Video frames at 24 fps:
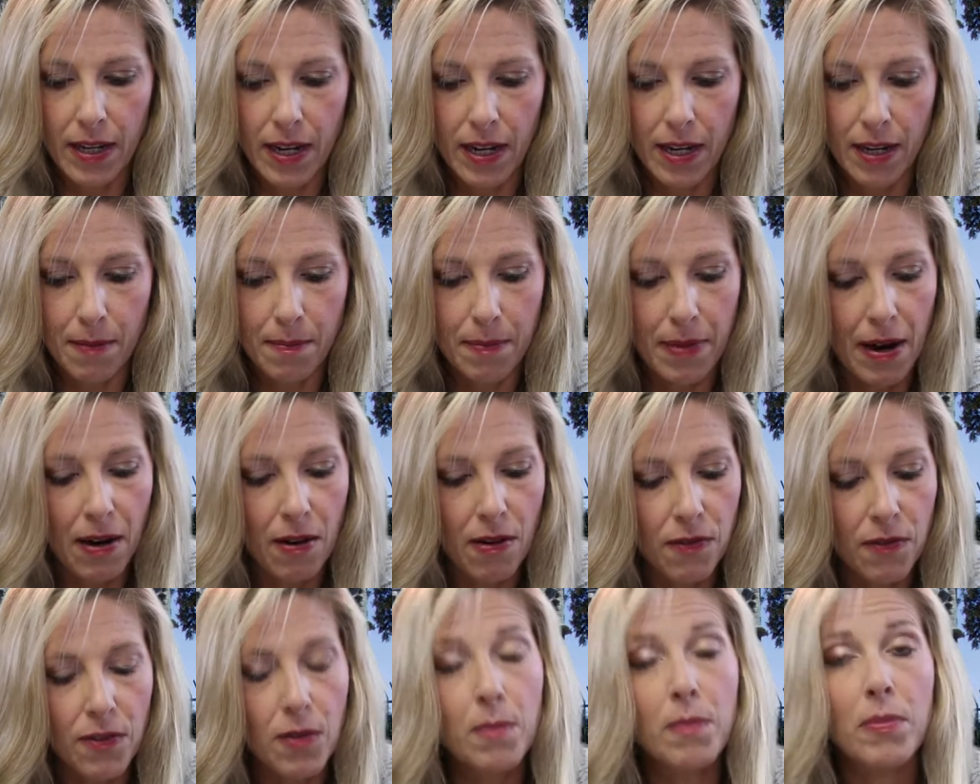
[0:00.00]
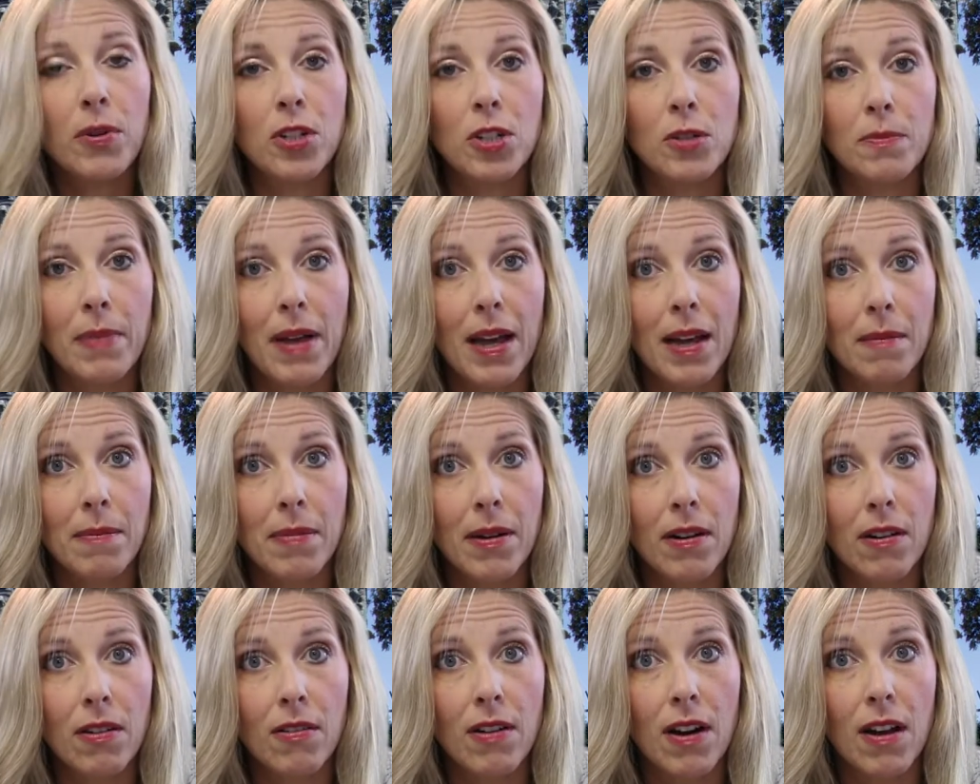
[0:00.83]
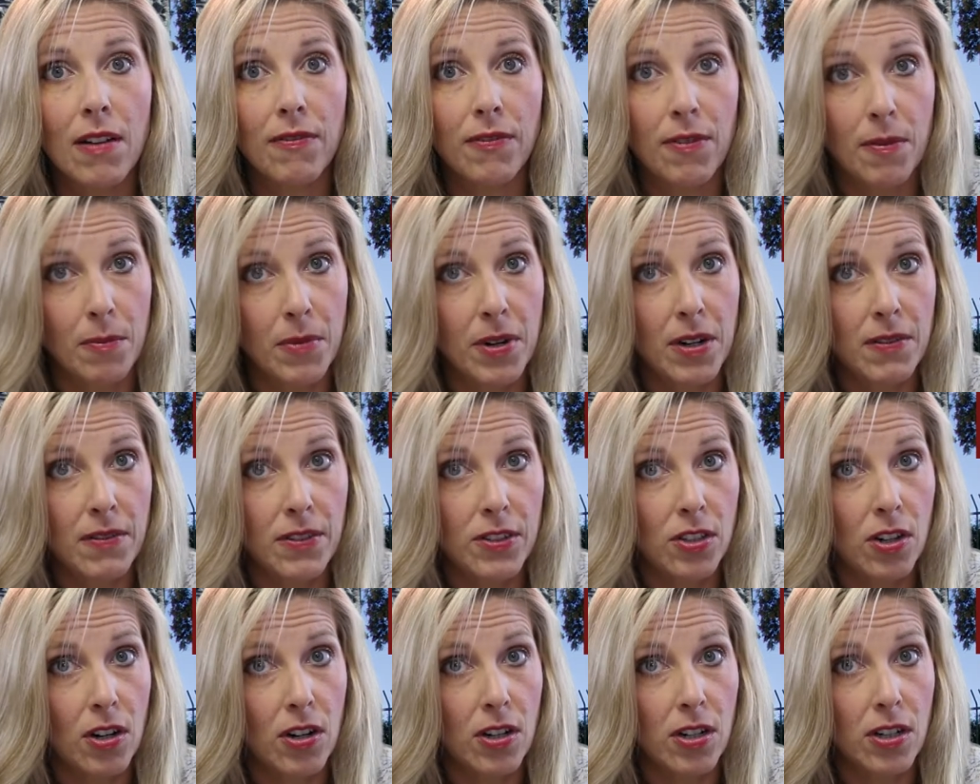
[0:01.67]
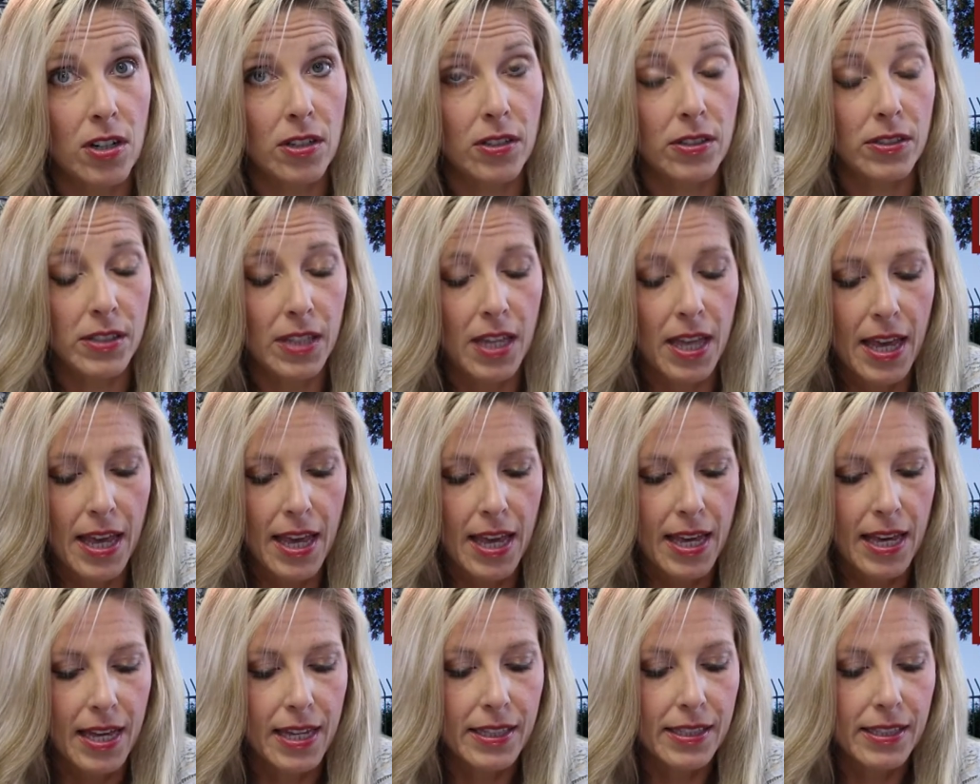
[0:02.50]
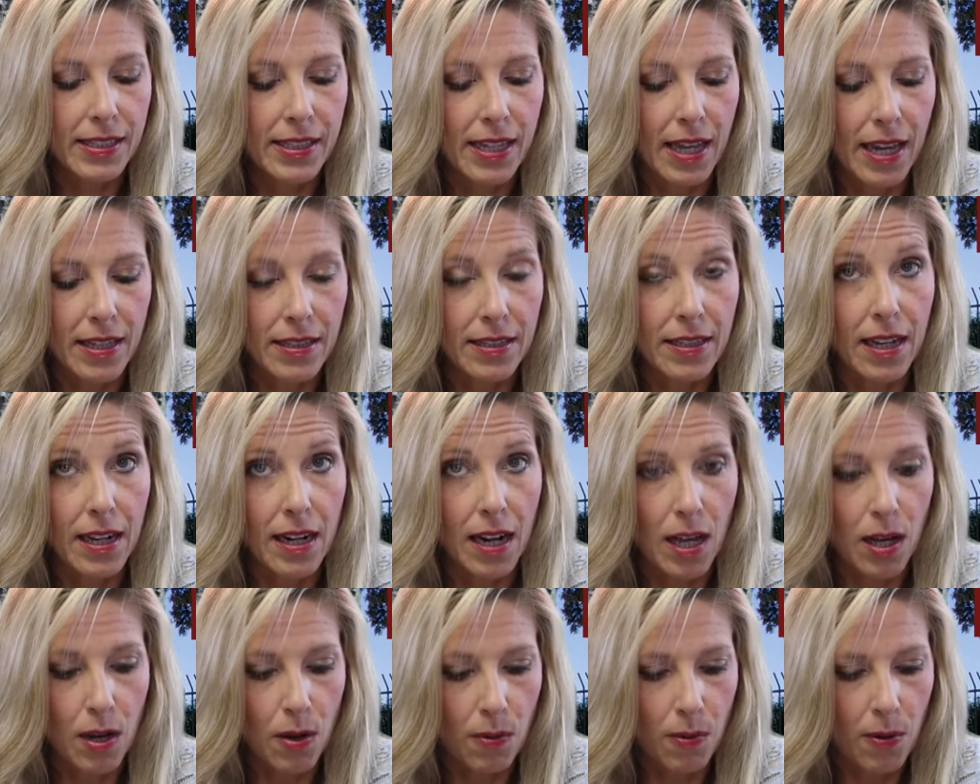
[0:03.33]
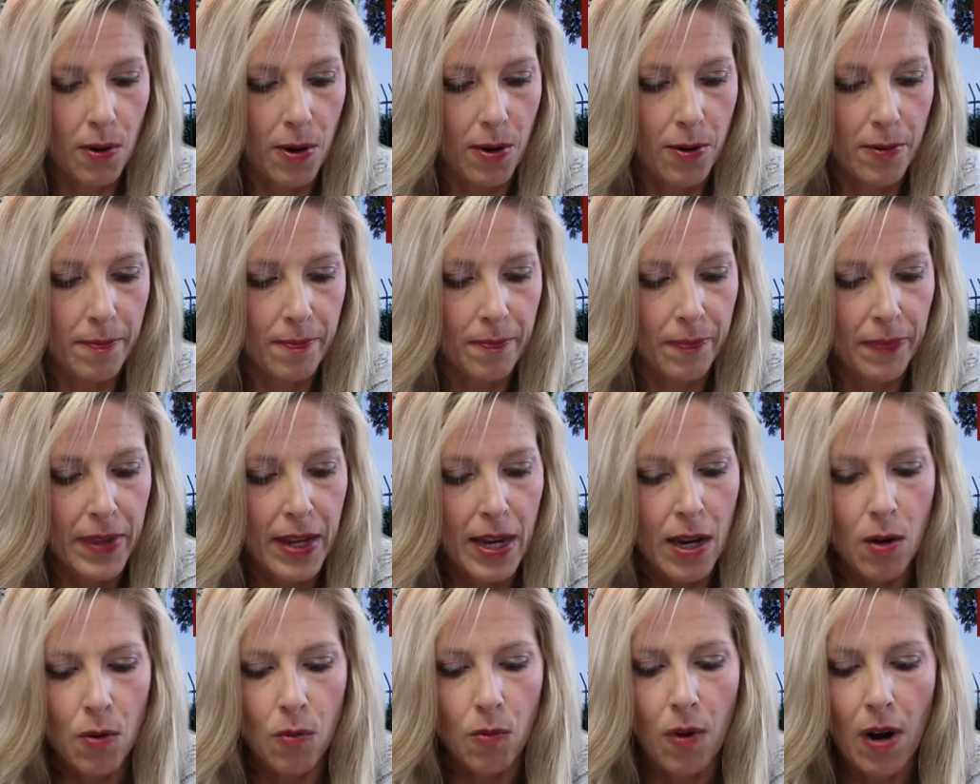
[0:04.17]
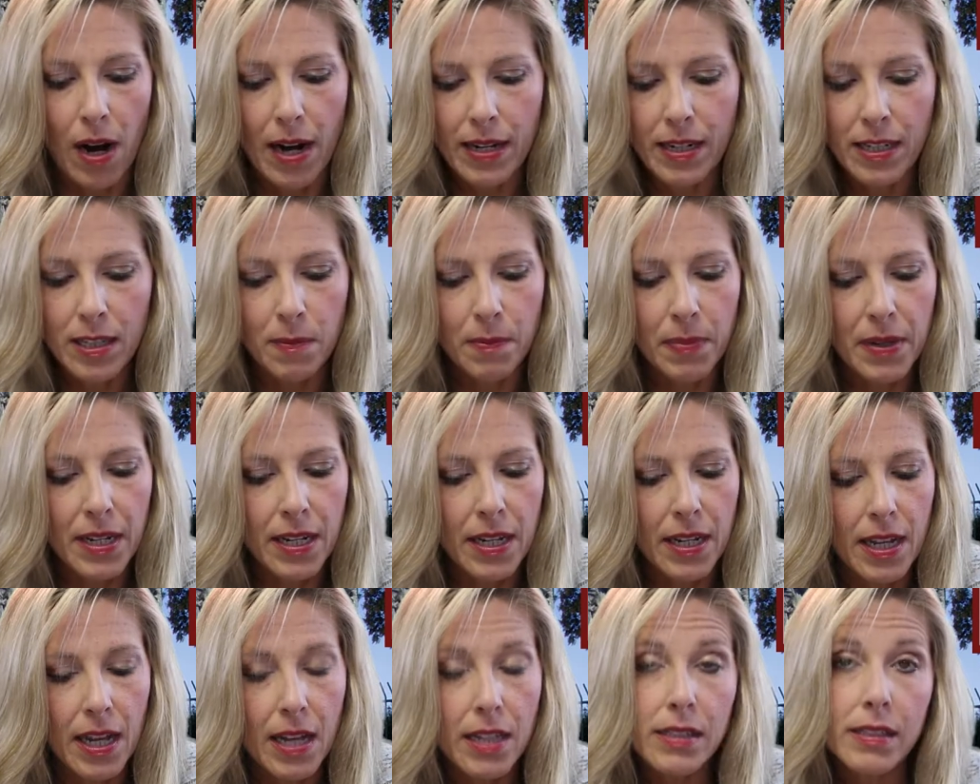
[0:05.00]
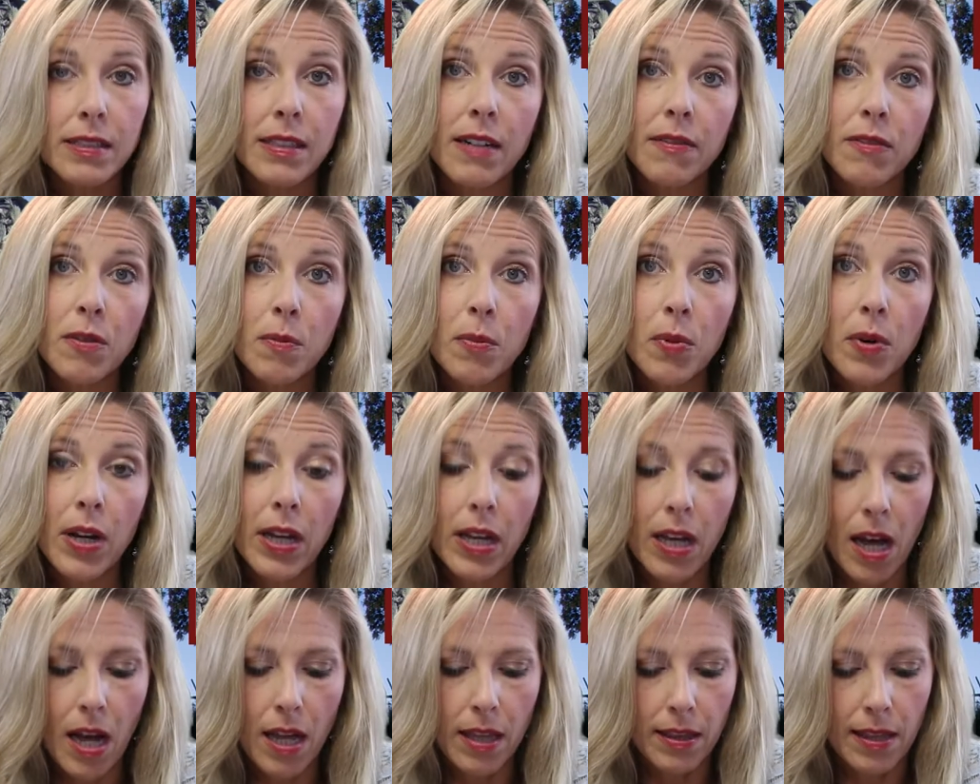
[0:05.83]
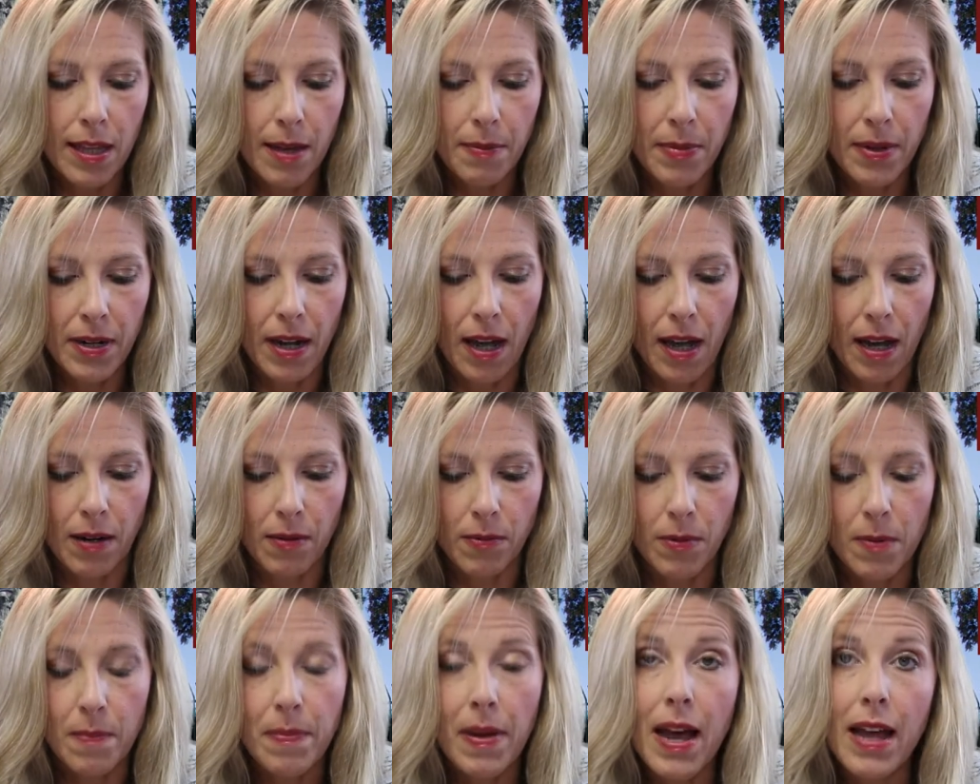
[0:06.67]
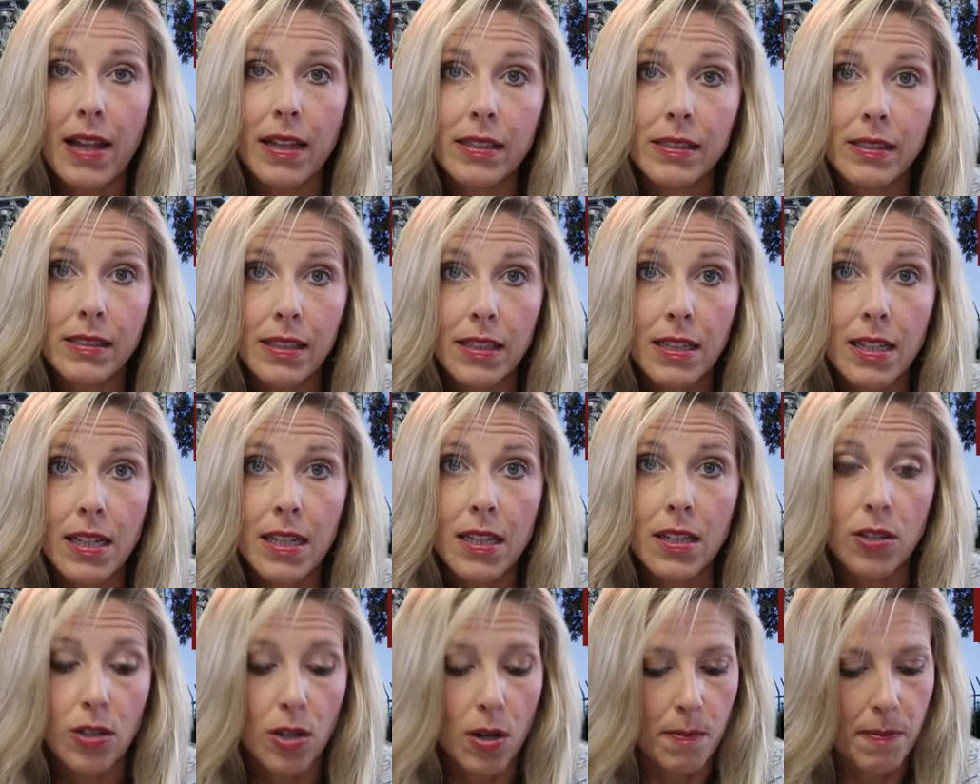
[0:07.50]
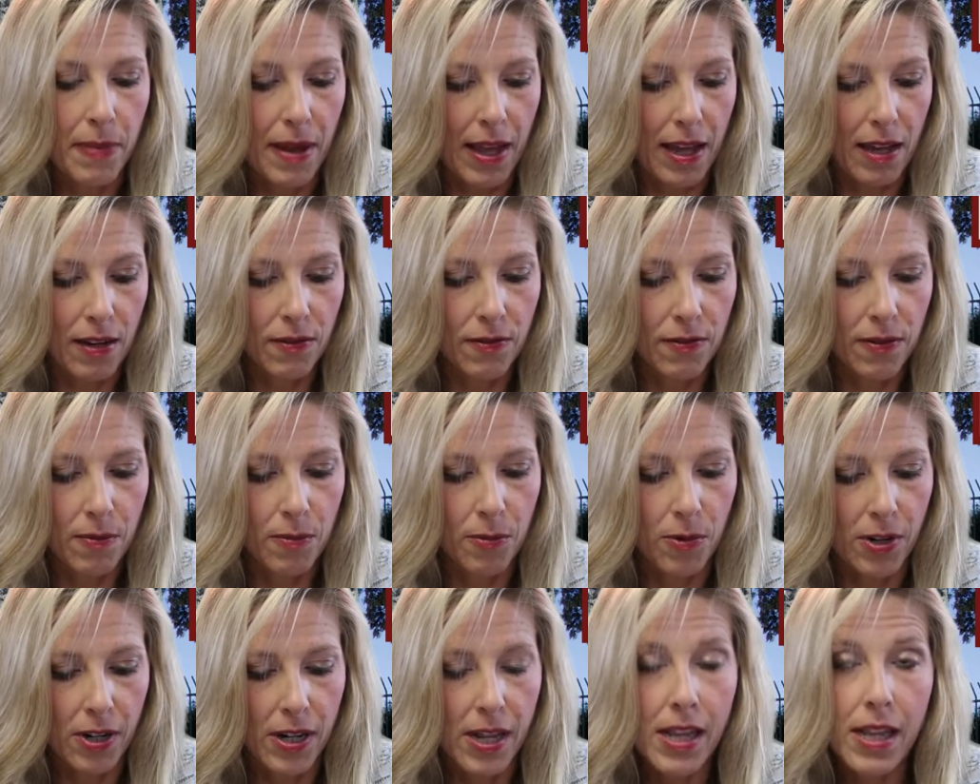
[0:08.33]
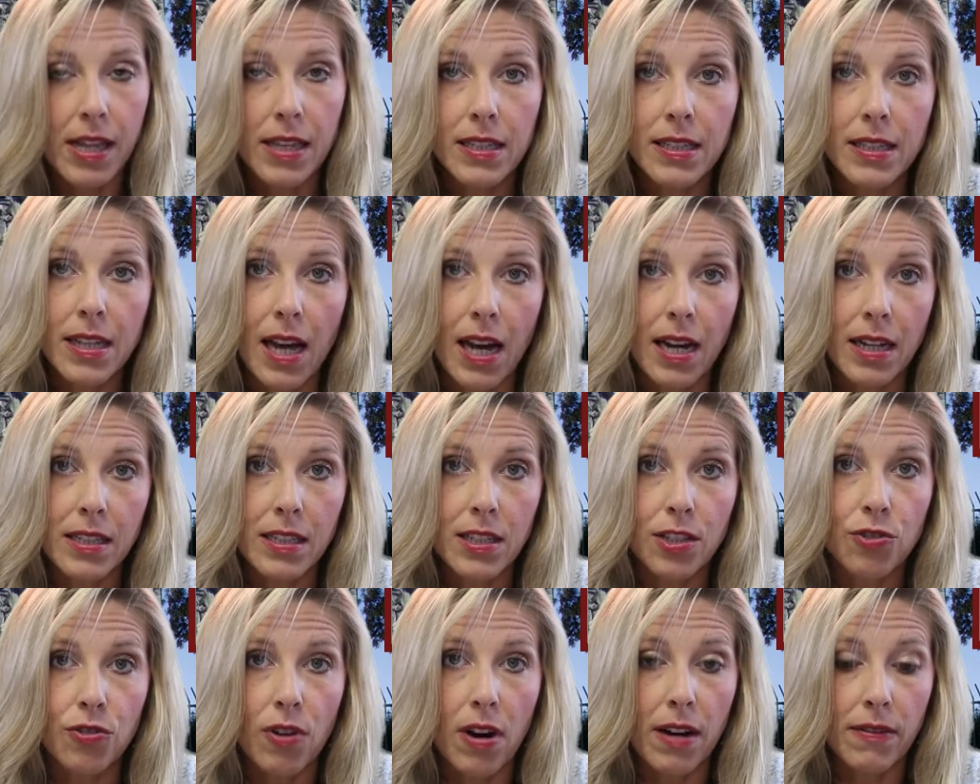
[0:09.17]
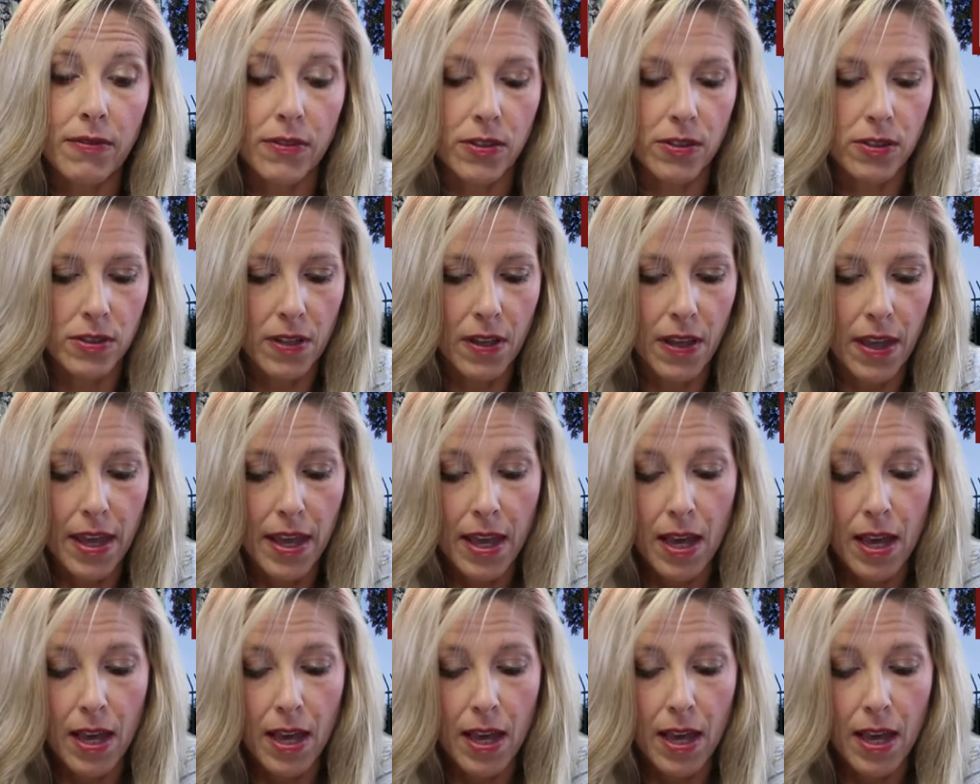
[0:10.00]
In a powerful pushback paragraph from one of his articles, it says, and I quote, "Why does BDS never boycott Lebanon, where Palestinians are banned from working as taxi drivers?